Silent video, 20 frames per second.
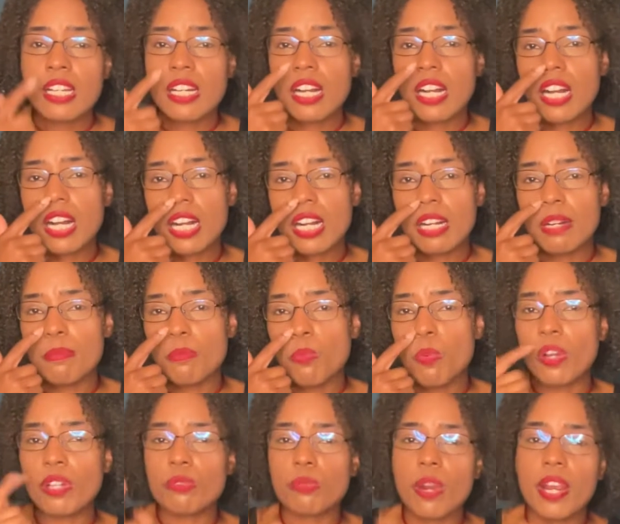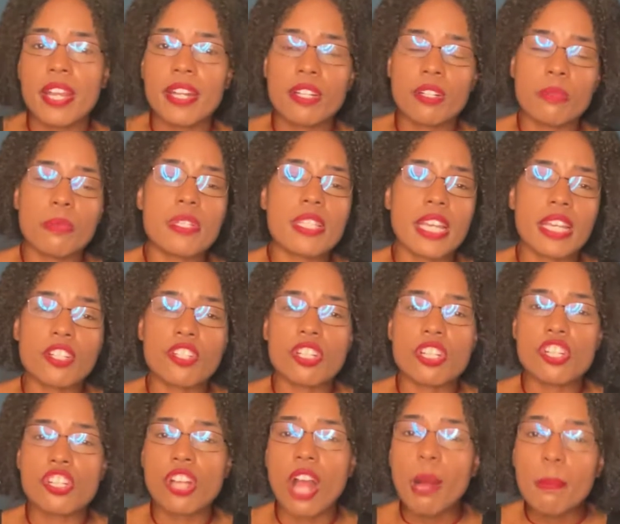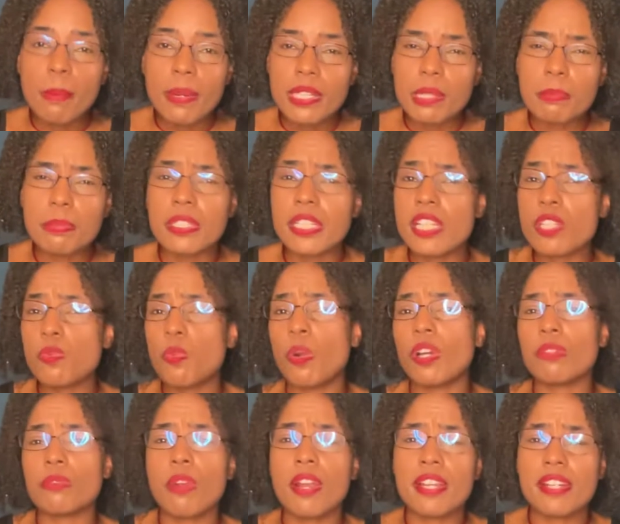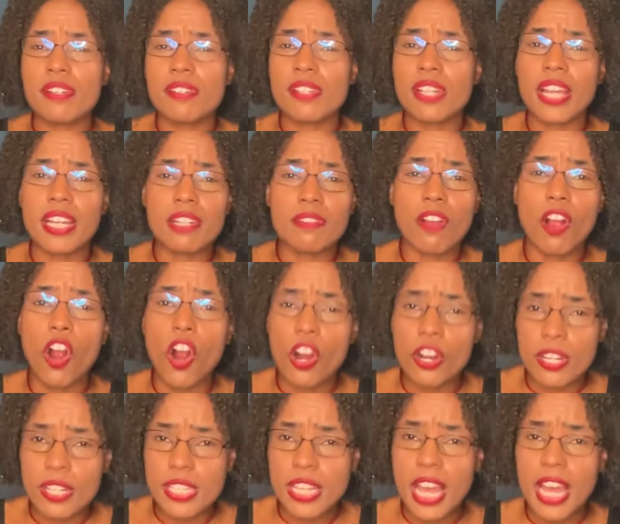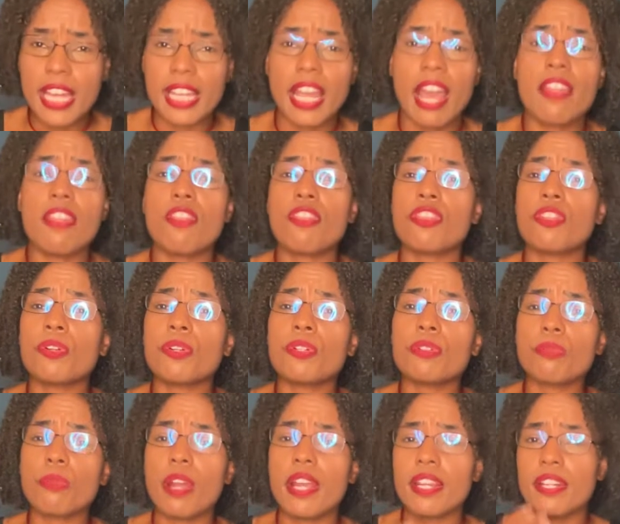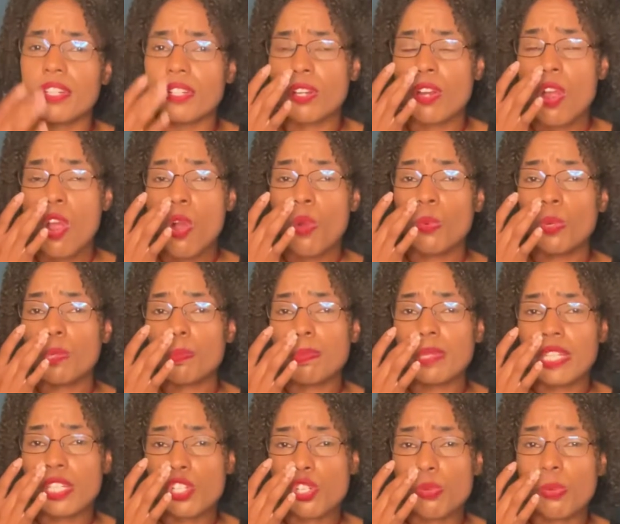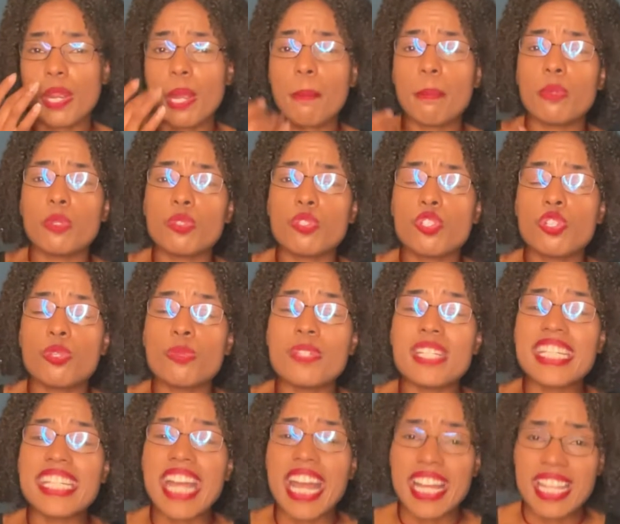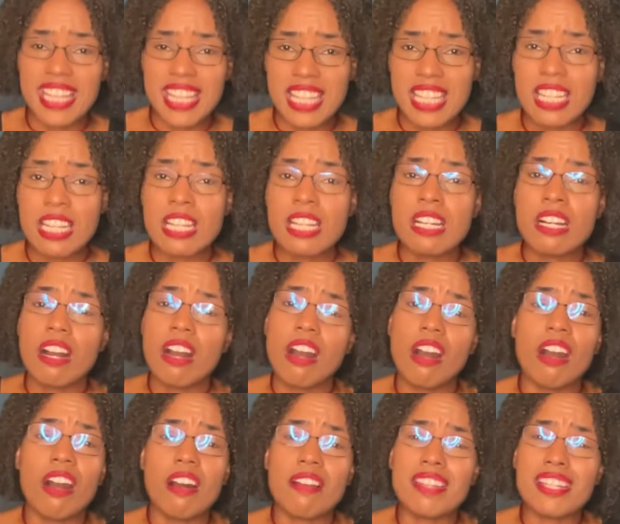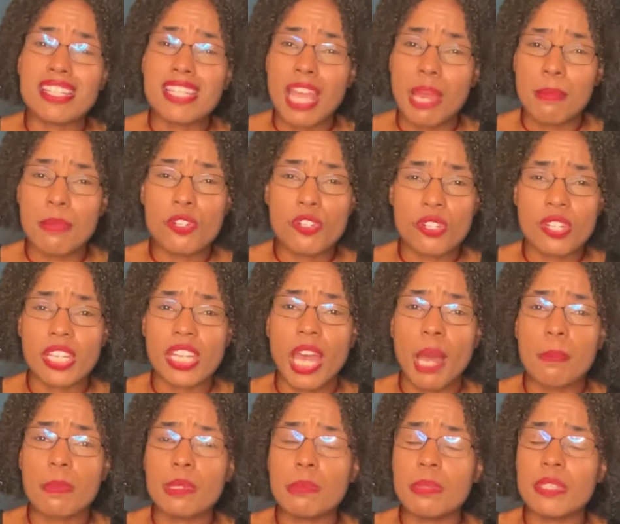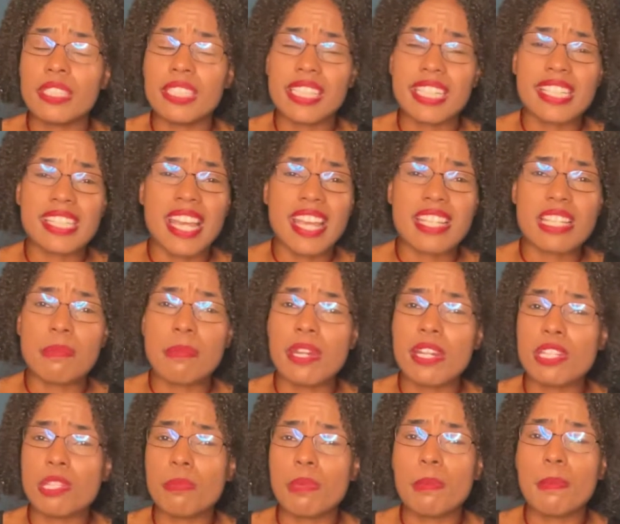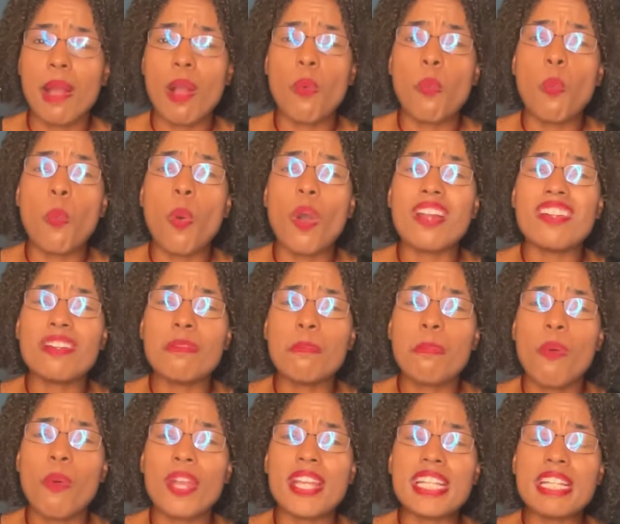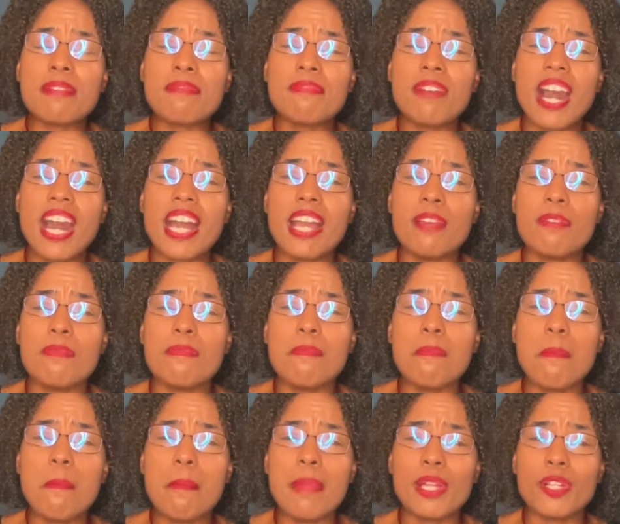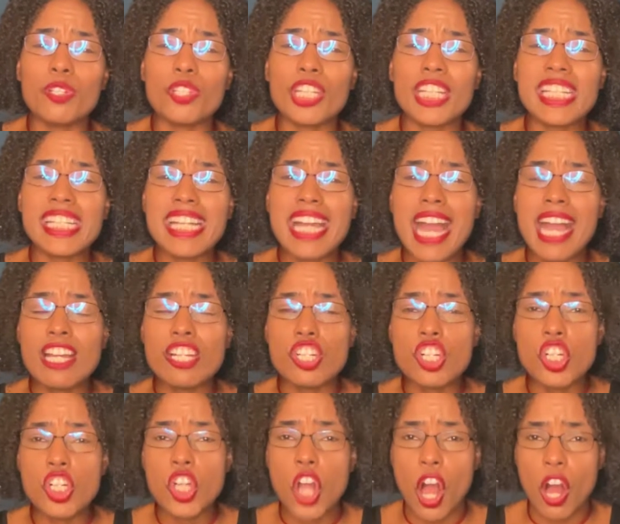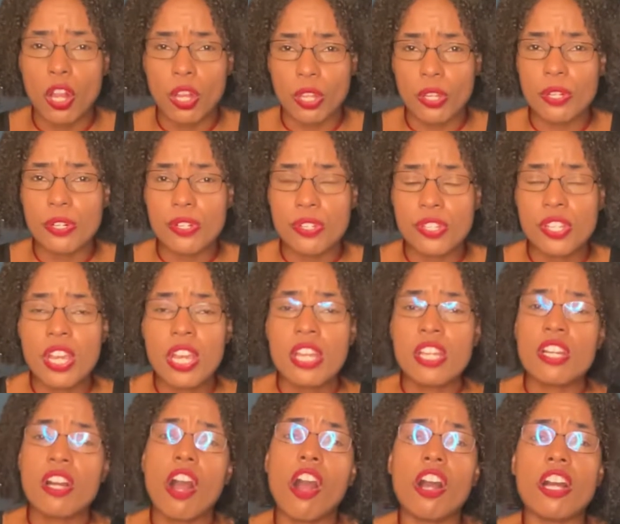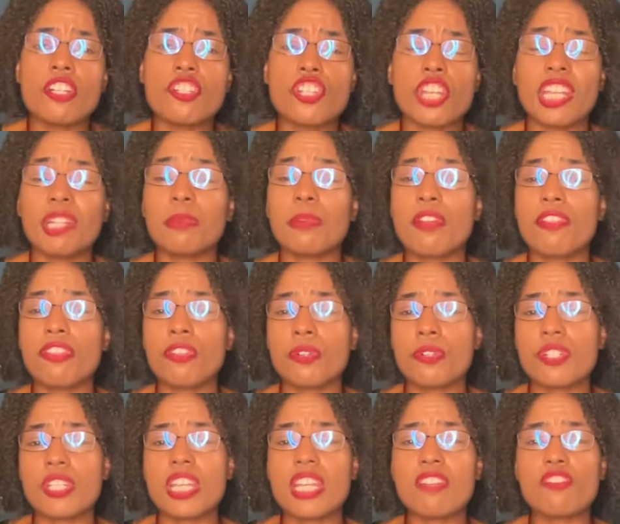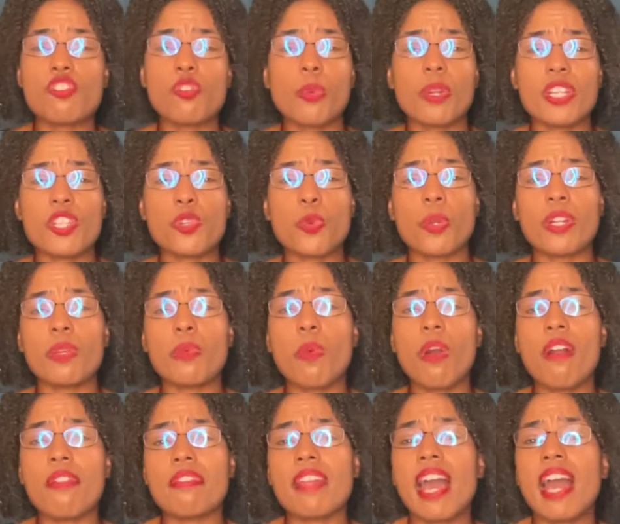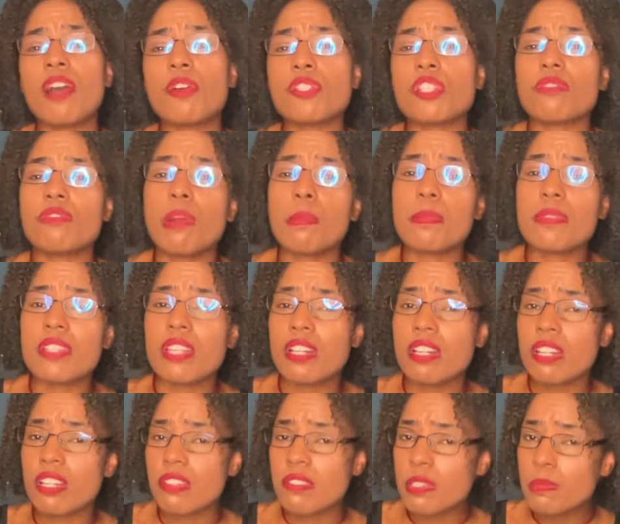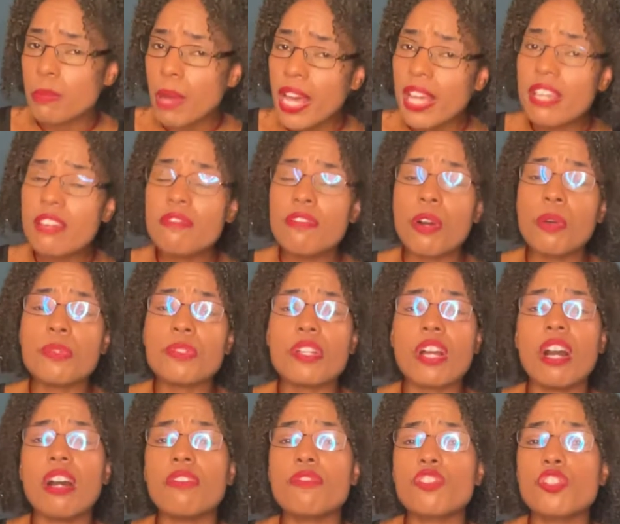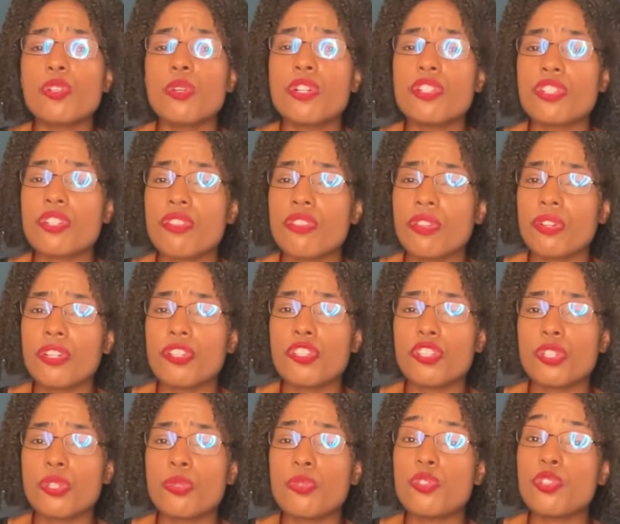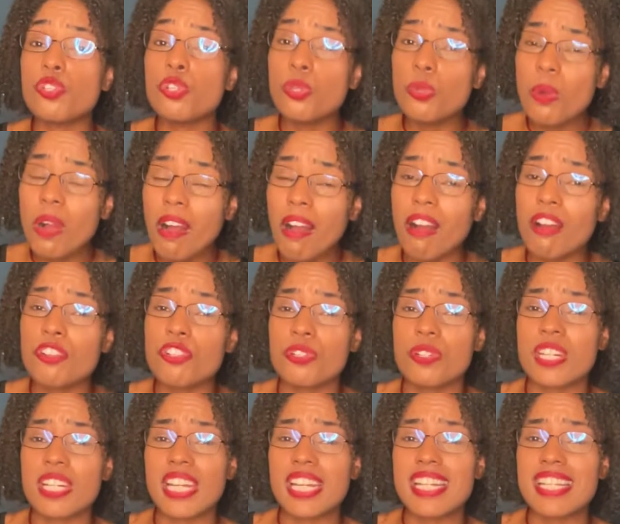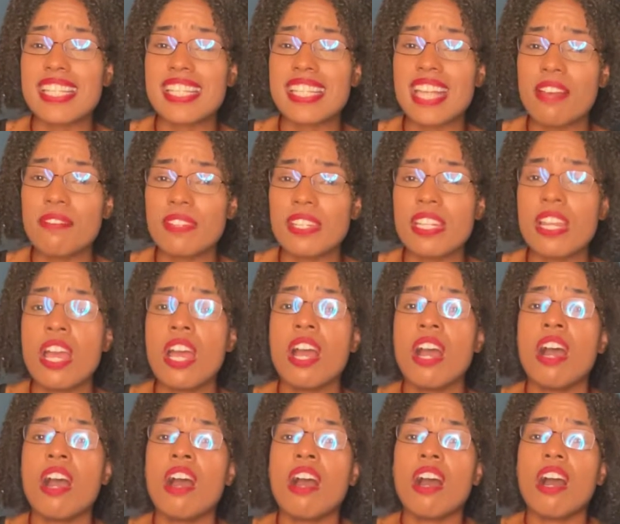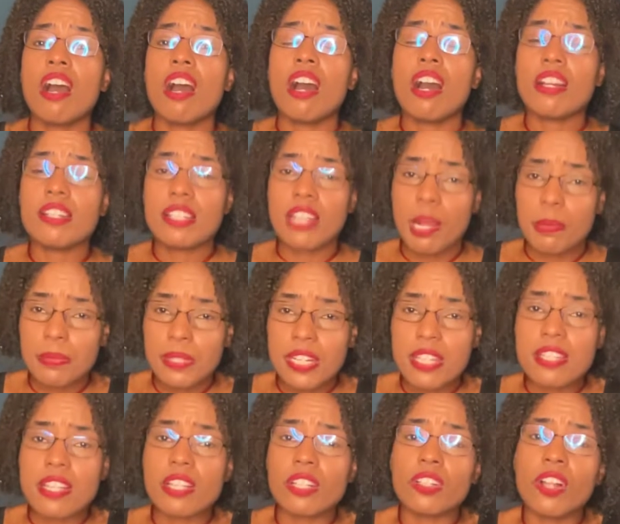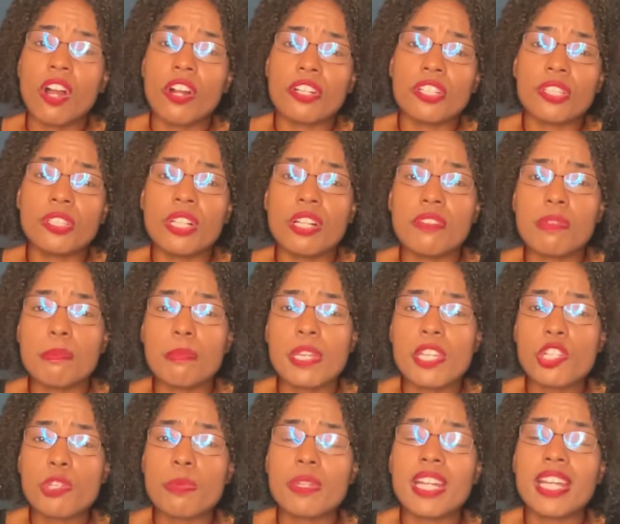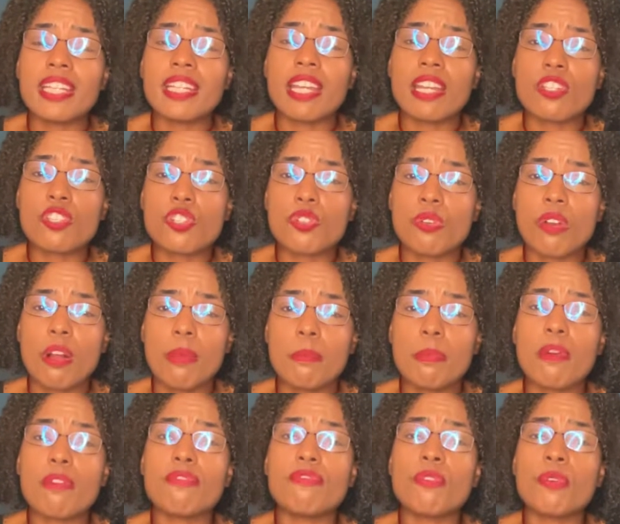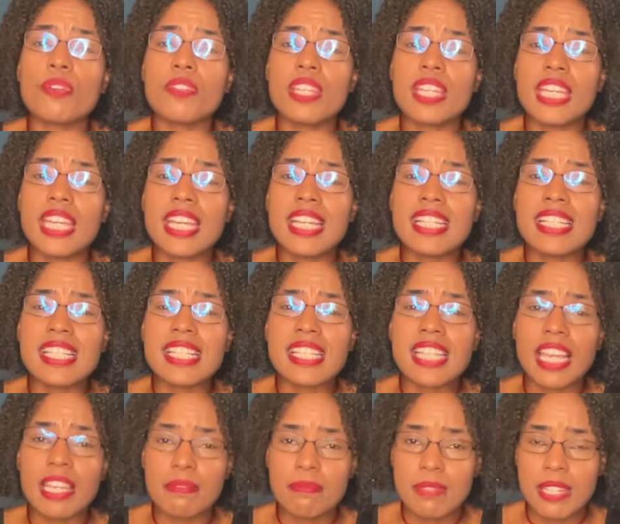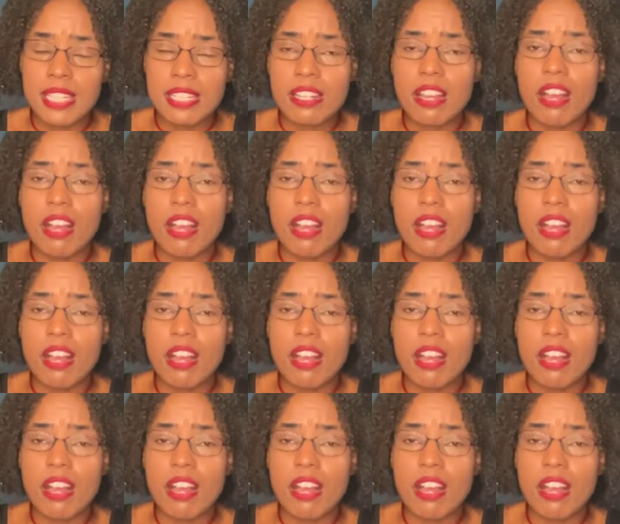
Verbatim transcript: Um, one rioter was actually shot by the police. One rioter died of a heart attack, and the third rioter would be trampled to death. Uh, the damage to the Capitol building is estimated to be about one point five million dollars. On January thirteenth, twenty twenty-one, the House of Representatives, by a vote of two hundred thirty-two to one hundred ninety-seven, adopted a single article of impeachment against Trump for the incitement